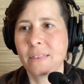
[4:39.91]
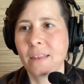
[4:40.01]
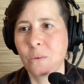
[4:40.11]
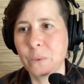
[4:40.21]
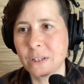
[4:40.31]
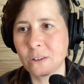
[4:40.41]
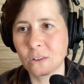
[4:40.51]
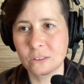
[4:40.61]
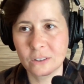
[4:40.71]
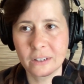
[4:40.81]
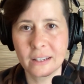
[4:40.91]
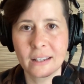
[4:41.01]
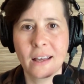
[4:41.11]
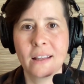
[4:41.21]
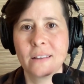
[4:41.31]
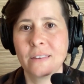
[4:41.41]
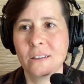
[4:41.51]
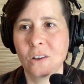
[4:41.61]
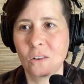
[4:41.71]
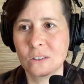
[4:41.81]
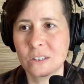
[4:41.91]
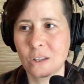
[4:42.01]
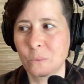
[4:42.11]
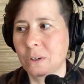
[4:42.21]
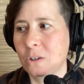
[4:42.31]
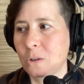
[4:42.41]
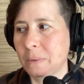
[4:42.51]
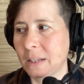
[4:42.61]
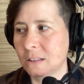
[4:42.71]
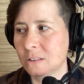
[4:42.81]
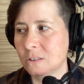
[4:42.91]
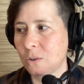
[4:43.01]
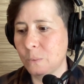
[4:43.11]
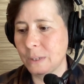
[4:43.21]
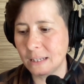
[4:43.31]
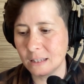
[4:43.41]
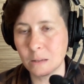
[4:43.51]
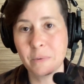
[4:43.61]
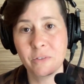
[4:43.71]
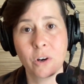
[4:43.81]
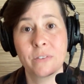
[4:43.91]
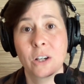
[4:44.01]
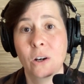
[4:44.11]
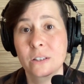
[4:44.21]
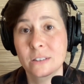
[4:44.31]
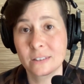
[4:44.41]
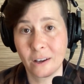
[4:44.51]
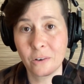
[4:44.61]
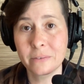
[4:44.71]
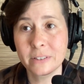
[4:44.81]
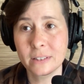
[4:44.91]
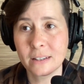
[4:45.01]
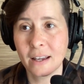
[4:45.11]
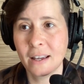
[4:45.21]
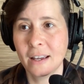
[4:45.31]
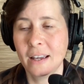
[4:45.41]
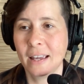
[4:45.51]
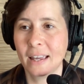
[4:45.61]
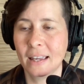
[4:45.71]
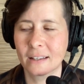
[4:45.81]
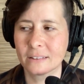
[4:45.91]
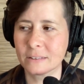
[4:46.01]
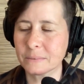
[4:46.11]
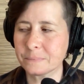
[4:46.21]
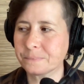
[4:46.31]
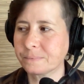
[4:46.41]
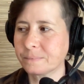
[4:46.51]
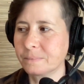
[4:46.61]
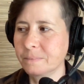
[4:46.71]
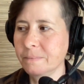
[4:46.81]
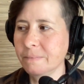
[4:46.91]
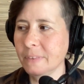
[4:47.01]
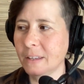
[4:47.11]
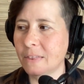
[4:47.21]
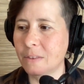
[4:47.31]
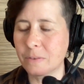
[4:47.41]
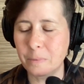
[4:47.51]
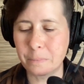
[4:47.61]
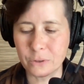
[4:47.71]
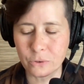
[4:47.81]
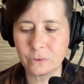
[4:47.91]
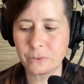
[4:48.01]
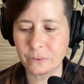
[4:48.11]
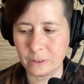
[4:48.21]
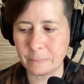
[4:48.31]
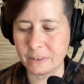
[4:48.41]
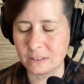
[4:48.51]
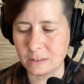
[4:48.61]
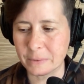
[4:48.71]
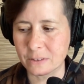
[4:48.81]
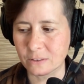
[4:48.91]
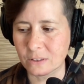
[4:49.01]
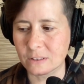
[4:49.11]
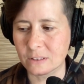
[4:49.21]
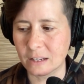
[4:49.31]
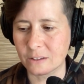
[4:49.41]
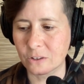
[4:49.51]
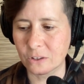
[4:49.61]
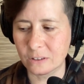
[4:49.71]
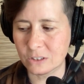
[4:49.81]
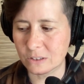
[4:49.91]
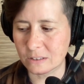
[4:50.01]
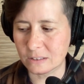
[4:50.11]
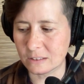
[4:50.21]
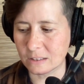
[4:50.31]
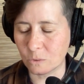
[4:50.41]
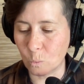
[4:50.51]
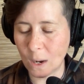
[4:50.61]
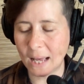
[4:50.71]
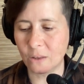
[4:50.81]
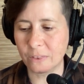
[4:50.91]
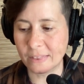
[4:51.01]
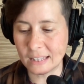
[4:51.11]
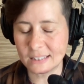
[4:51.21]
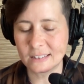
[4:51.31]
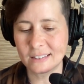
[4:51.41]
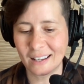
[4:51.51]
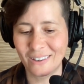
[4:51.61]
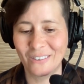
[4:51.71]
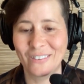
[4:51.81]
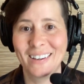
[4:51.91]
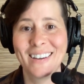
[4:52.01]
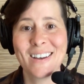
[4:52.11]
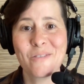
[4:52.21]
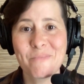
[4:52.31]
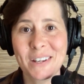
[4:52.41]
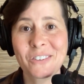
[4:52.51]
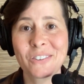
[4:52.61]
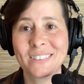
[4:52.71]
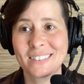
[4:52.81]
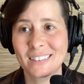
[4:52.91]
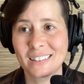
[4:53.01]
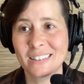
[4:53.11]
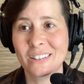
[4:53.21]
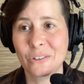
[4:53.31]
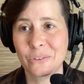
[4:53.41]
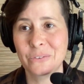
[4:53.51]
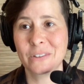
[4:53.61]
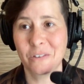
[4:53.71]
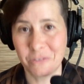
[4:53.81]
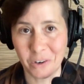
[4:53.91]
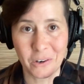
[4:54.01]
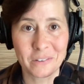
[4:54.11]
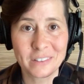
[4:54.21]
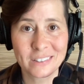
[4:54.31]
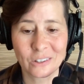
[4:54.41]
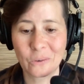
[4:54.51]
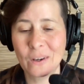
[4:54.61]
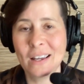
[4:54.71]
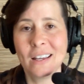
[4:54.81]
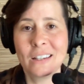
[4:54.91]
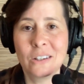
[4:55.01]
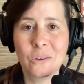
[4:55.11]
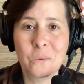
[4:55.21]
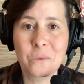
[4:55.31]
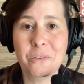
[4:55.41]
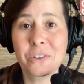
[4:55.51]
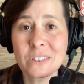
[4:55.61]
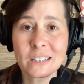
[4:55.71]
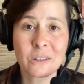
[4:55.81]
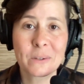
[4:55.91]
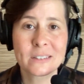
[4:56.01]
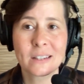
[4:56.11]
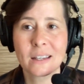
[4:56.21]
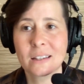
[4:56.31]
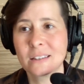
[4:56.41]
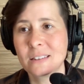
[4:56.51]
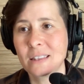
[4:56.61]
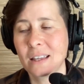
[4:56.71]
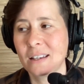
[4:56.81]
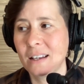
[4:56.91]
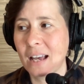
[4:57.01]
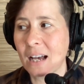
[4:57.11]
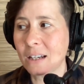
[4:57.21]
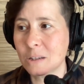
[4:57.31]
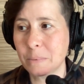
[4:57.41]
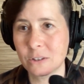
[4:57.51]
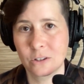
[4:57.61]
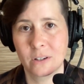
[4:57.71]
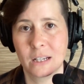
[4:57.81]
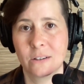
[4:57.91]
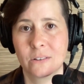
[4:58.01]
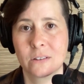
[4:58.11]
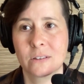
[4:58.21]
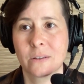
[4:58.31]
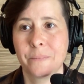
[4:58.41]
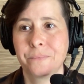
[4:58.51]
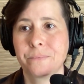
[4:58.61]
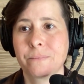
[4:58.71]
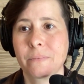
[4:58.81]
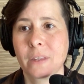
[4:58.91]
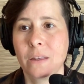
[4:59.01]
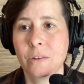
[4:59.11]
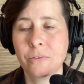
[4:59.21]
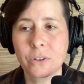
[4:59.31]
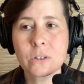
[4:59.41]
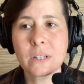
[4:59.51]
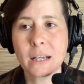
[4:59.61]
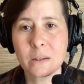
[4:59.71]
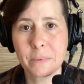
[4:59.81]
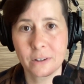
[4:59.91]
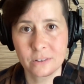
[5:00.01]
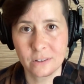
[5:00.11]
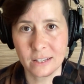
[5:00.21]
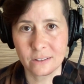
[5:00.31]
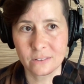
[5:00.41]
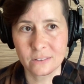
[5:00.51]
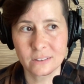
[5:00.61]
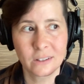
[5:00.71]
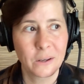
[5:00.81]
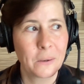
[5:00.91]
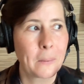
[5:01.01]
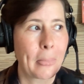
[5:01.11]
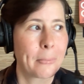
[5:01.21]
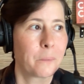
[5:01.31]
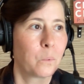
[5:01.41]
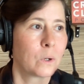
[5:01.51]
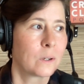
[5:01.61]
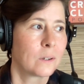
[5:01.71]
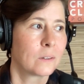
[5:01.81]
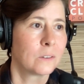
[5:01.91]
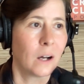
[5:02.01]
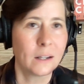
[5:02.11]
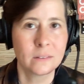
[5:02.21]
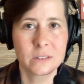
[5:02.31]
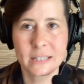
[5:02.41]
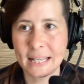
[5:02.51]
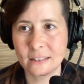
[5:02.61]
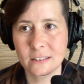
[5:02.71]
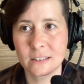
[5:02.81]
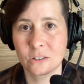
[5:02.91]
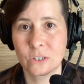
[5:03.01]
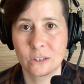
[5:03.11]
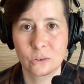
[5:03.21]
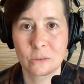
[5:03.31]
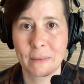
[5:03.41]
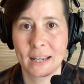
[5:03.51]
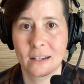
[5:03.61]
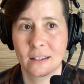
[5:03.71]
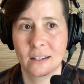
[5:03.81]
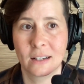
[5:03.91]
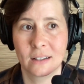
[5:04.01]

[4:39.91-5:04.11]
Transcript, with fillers: that we are learning and the knowledge that we're accumulating so that we can keep evolving ourselves. And the, the beautiful thing about this episode is that you're going to just see wow this is how minerals and stones evolved so you know the first thing that i'm going to say is that acupuncture needles the first acupuncture needles were not stainless steel needles made in